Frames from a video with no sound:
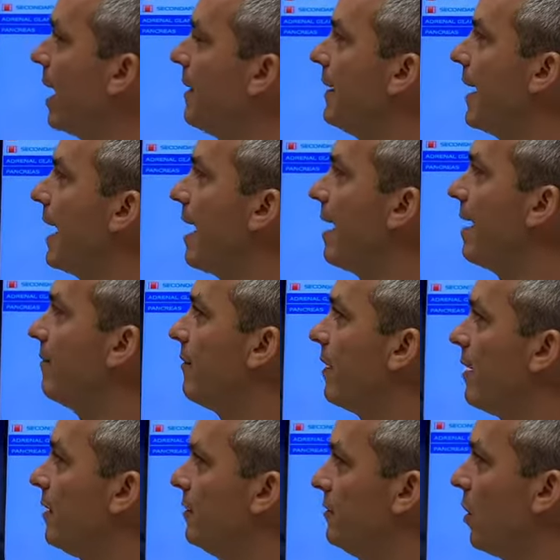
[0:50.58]
and they have
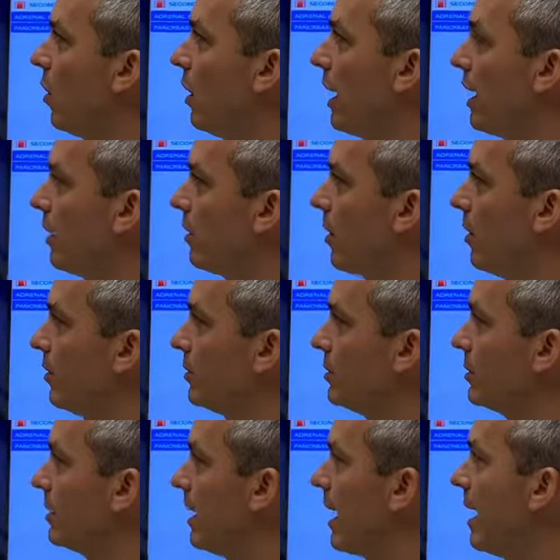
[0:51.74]
dull hair
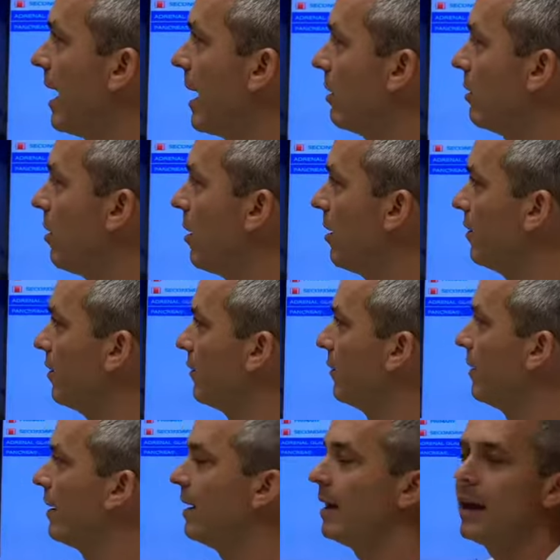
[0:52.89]
coats and hair loss.
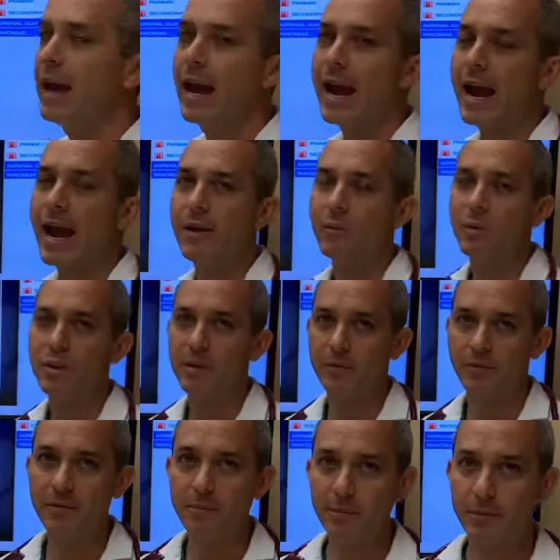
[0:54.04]
And with a
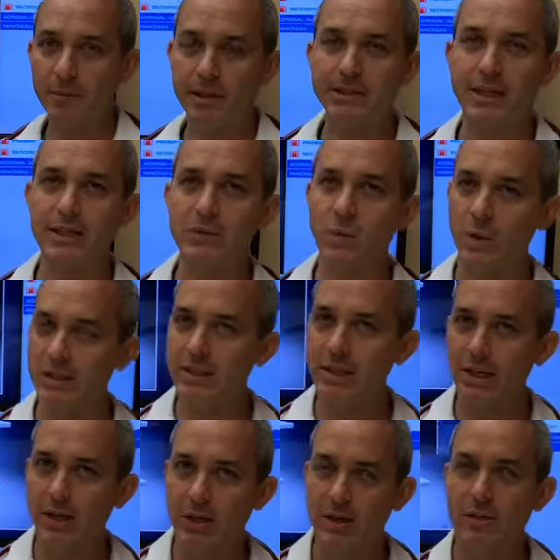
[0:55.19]
simple blood test once a
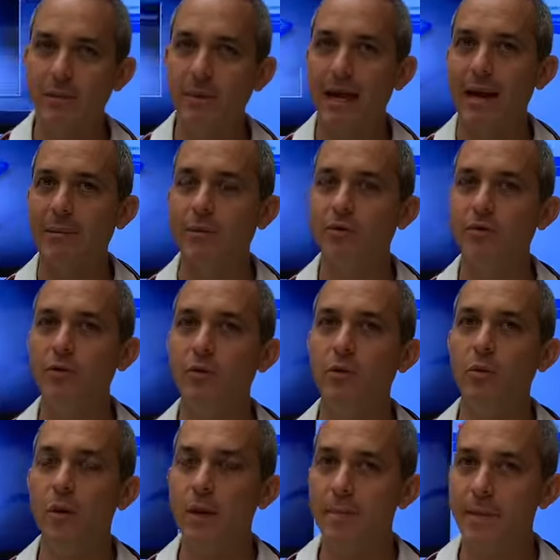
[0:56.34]
year, you'll be able
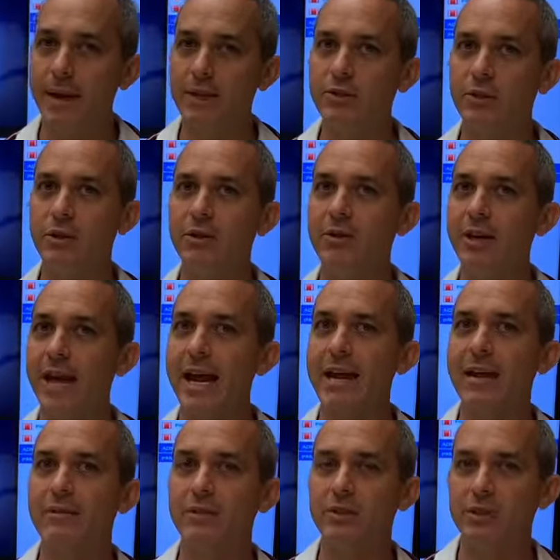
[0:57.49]
to make sure your cat
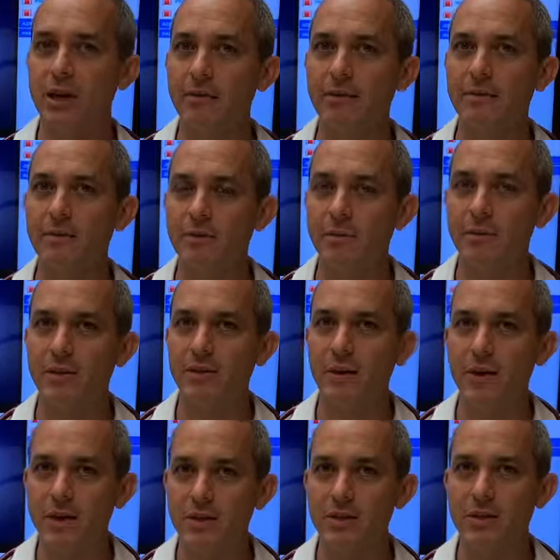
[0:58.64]
never suffers from this
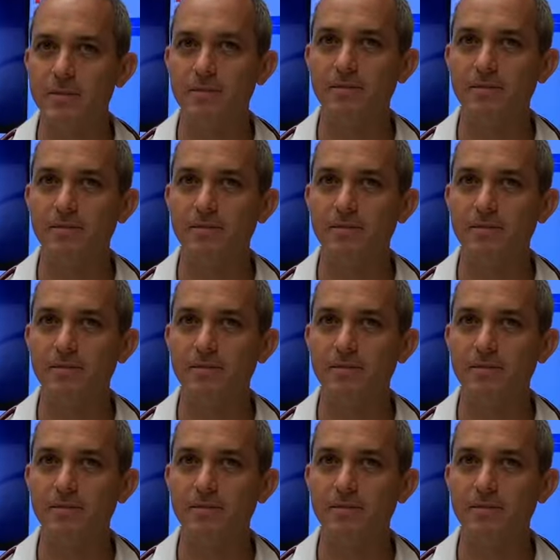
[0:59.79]
condition.